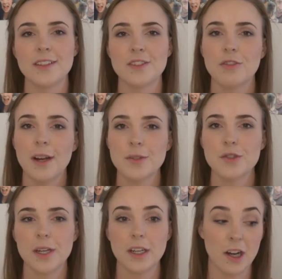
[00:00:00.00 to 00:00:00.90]
So grab a
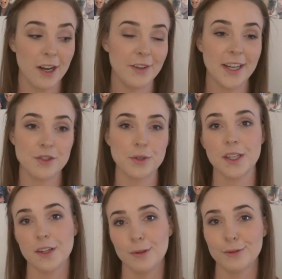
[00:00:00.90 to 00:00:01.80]
drink. I've had a drink
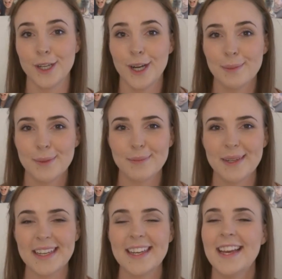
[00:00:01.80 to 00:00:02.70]
the whole time with
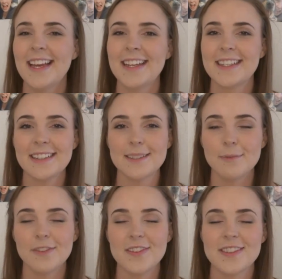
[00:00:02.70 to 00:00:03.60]
me. Get some
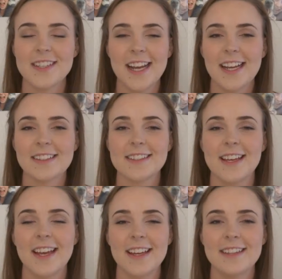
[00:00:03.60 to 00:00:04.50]
snacks
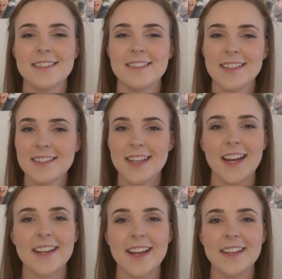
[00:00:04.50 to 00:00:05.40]
and sit
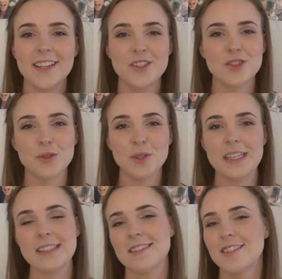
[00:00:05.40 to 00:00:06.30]
down and enjoy.
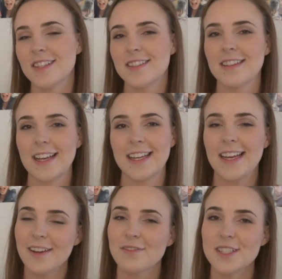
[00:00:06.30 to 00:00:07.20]
It's just like an
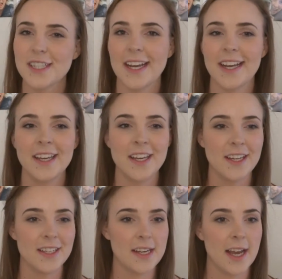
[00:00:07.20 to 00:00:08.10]
everyday,
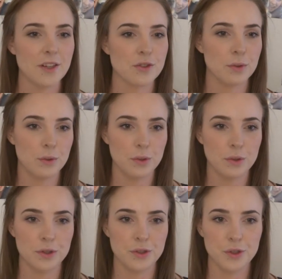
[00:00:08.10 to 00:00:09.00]

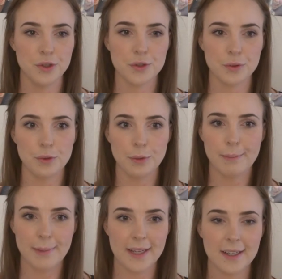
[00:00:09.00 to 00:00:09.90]
natural, neutral
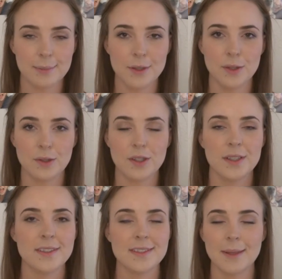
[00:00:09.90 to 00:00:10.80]
makeup look.
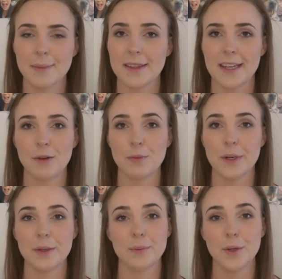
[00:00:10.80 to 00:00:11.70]
Something that I would wear
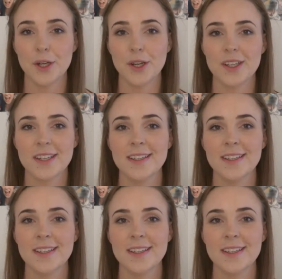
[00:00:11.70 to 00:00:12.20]
to work.